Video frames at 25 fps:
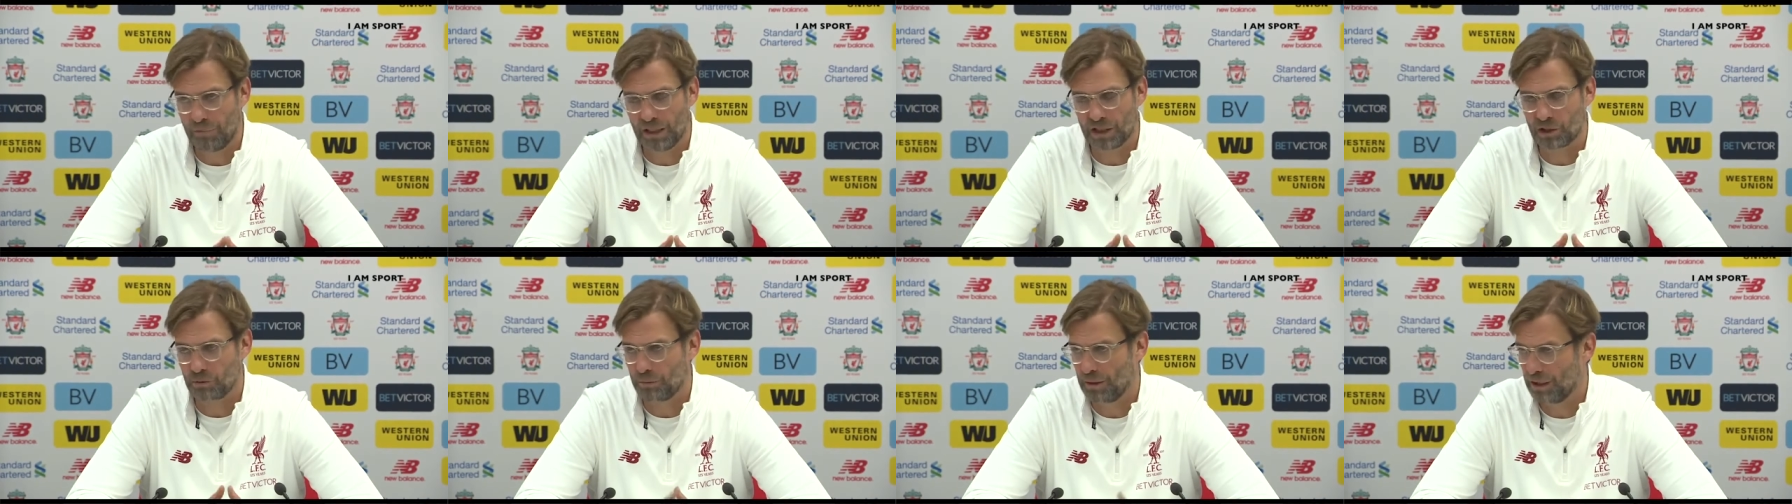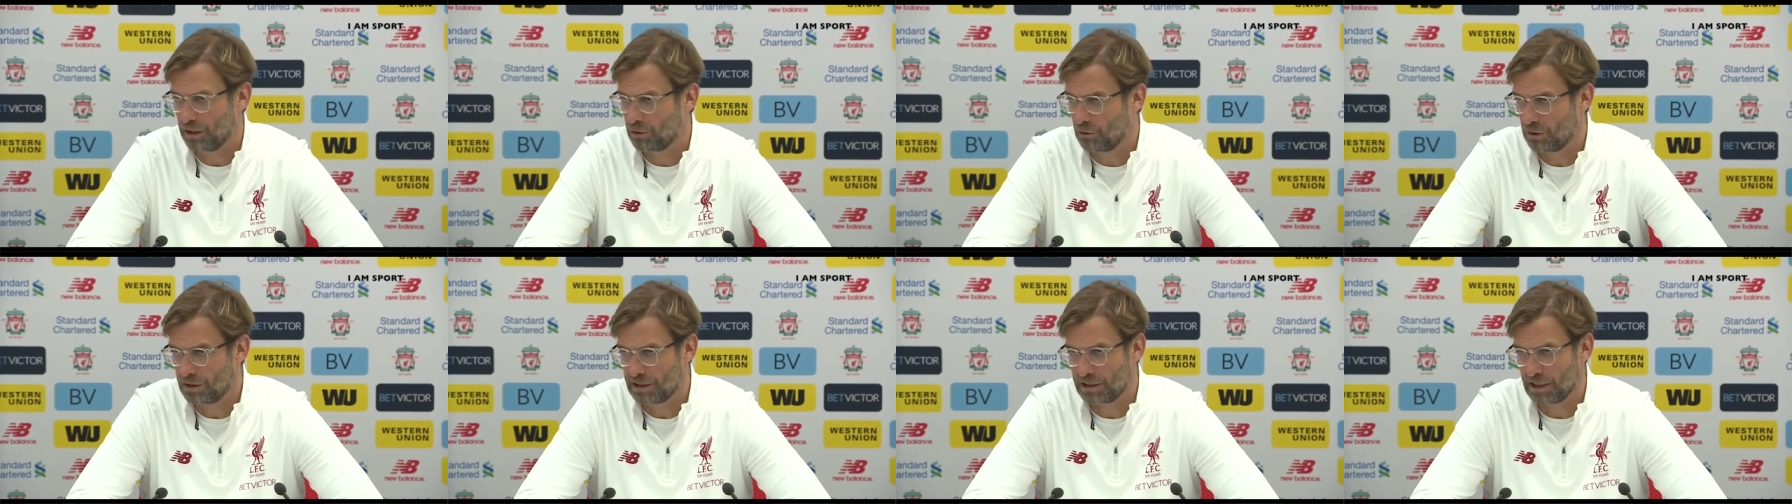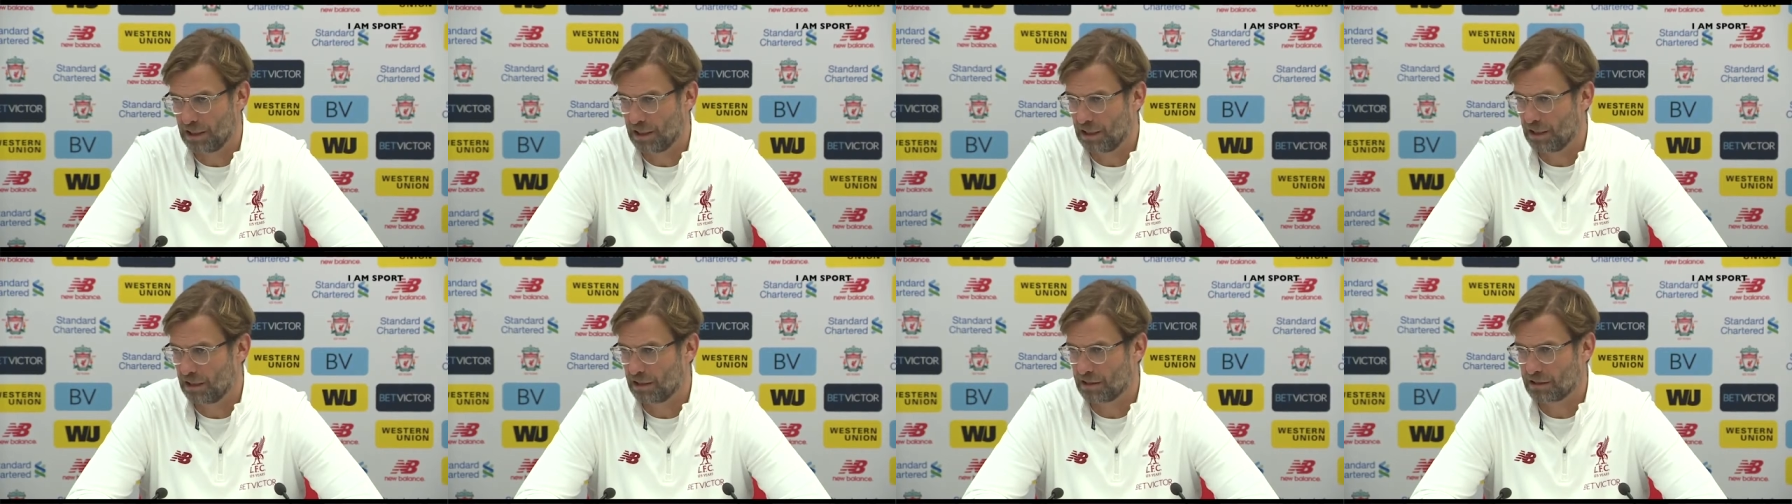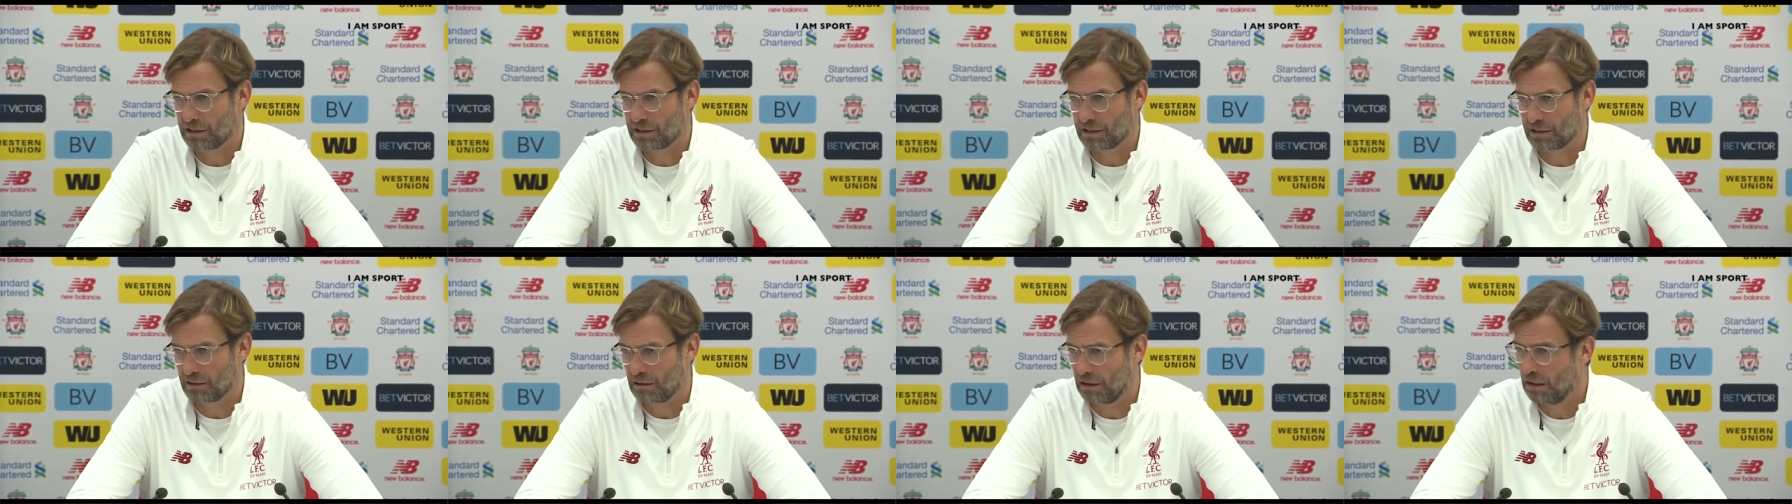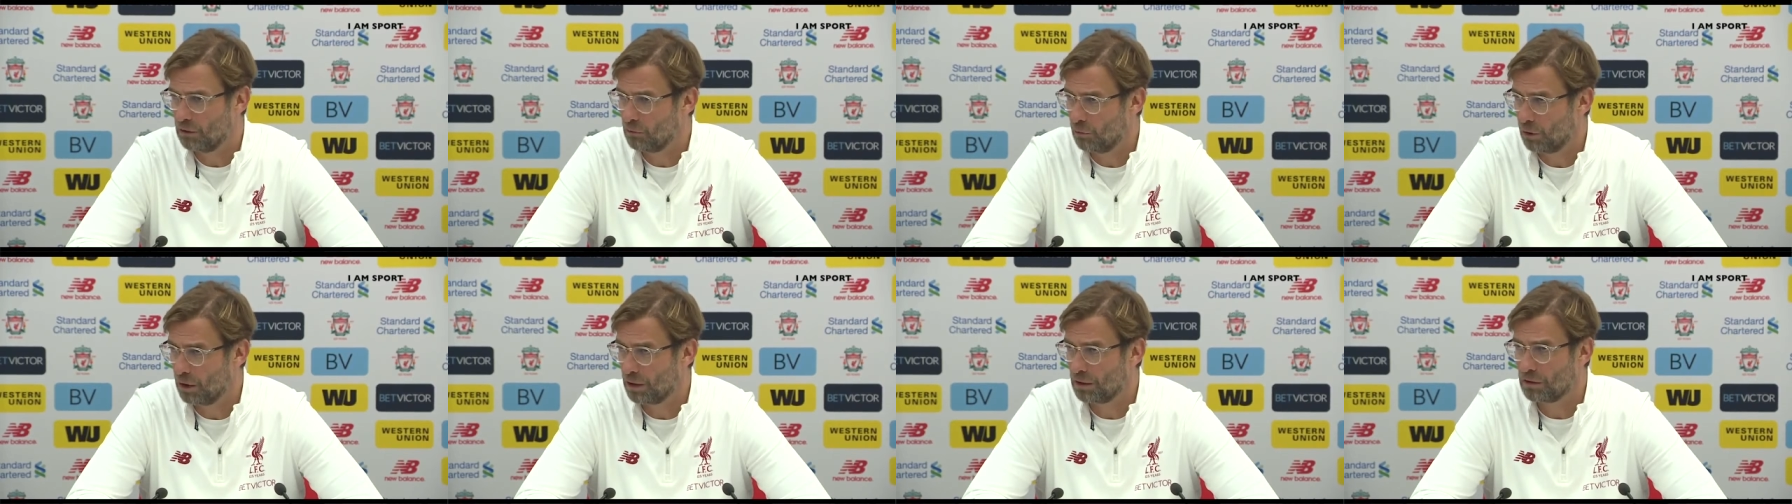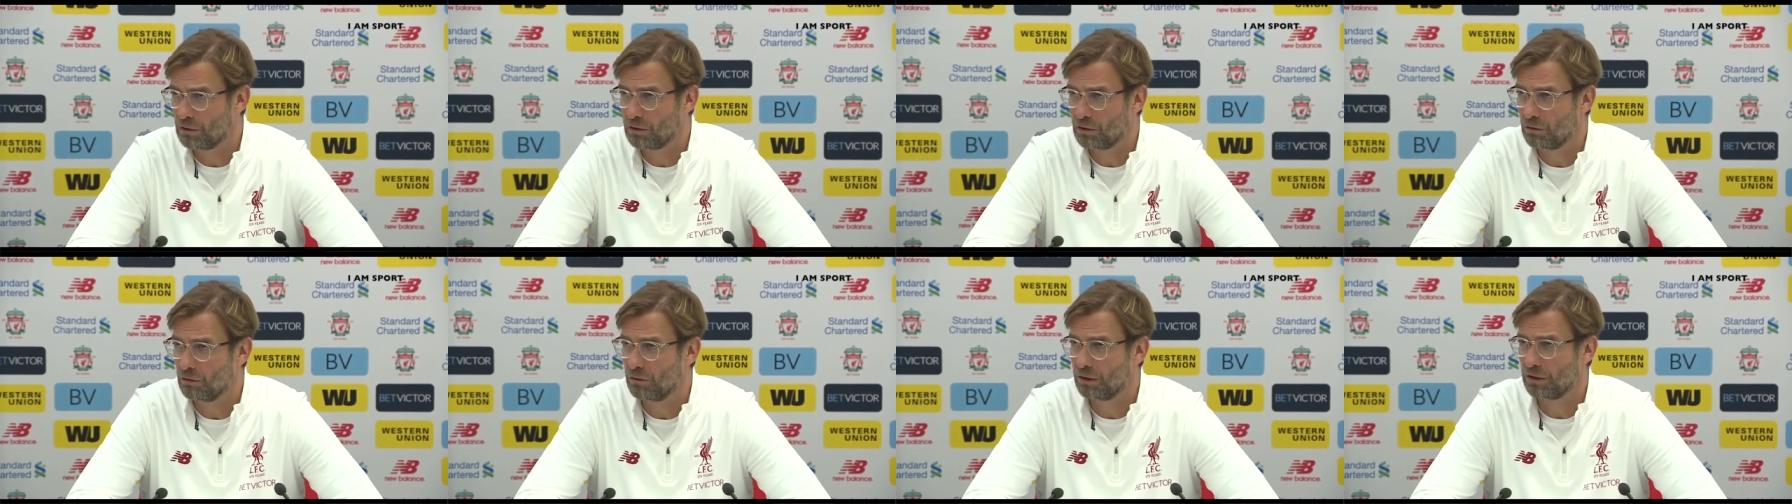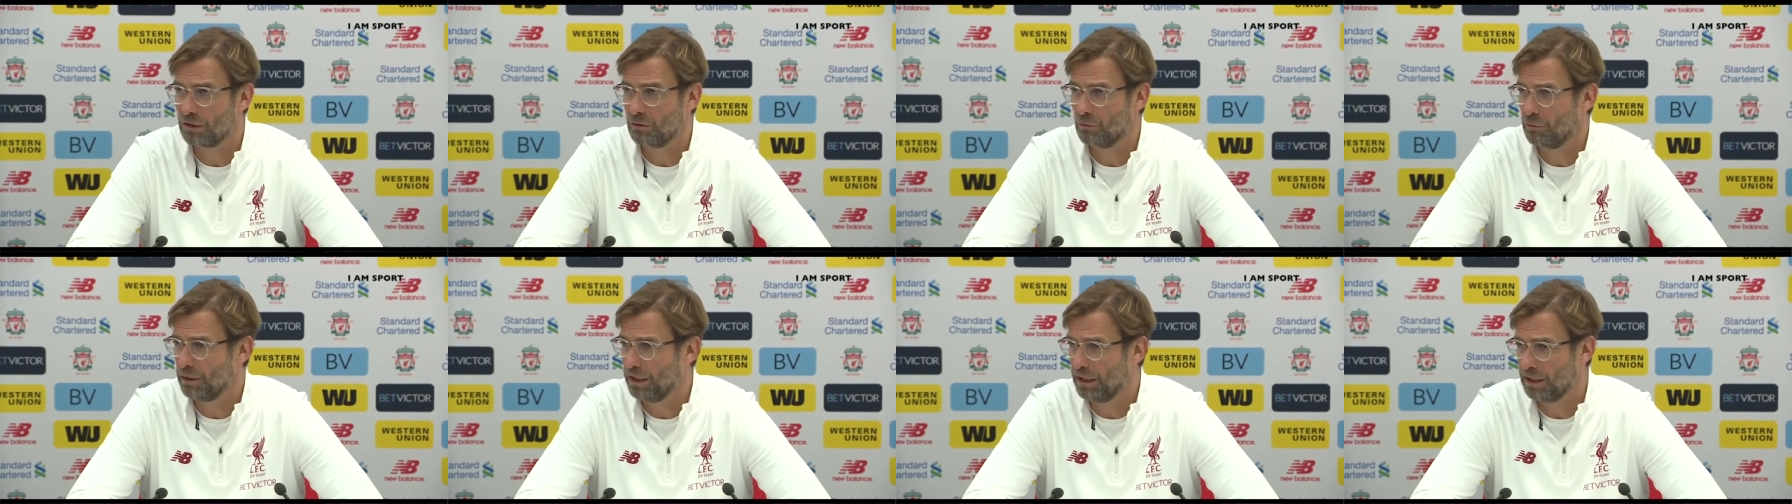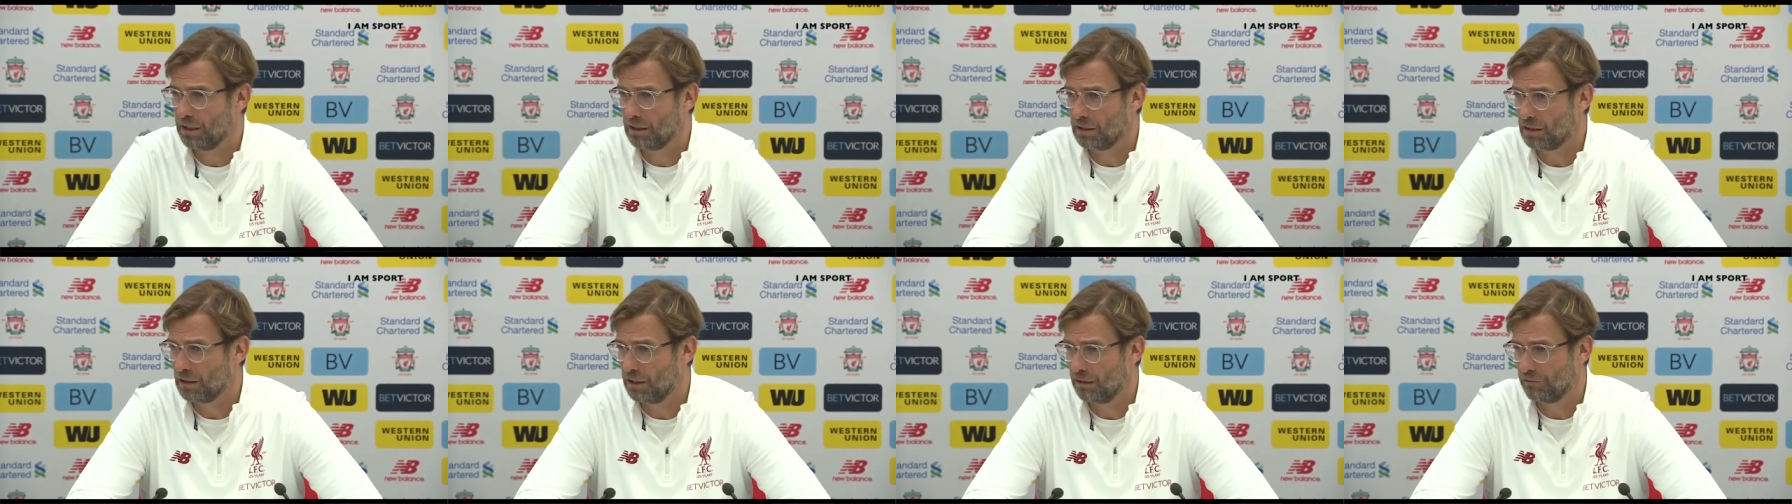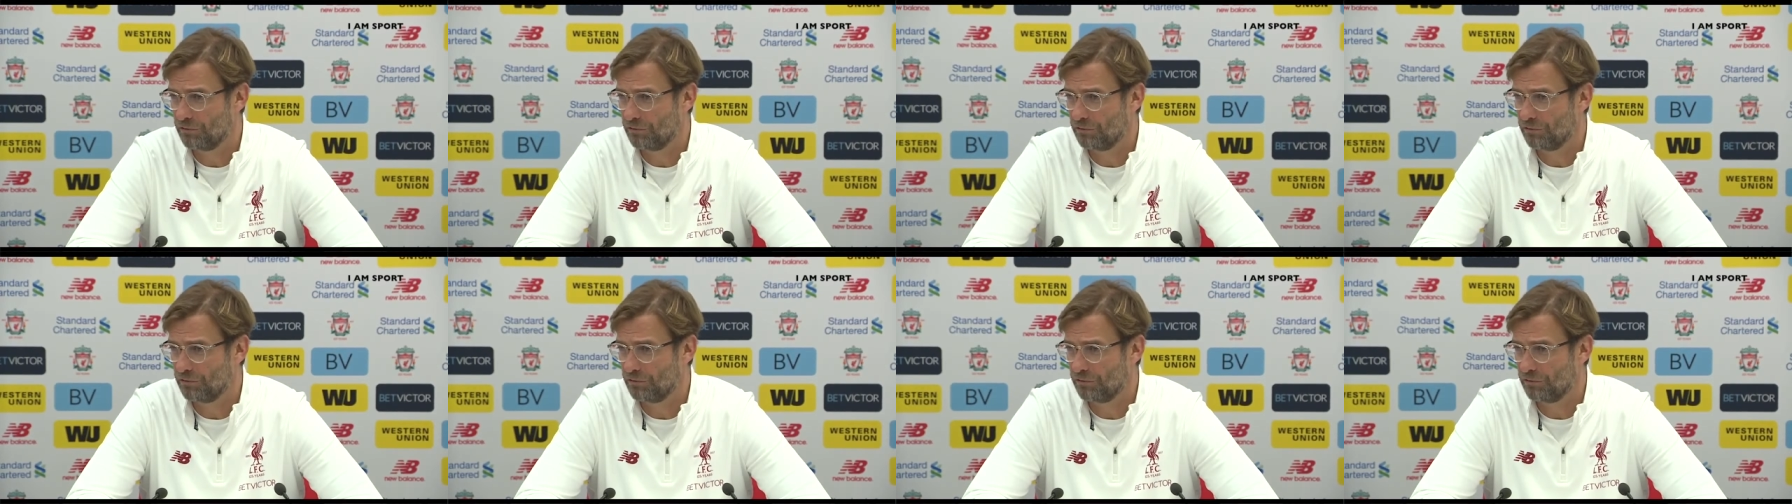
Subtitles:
much better results, won during the week,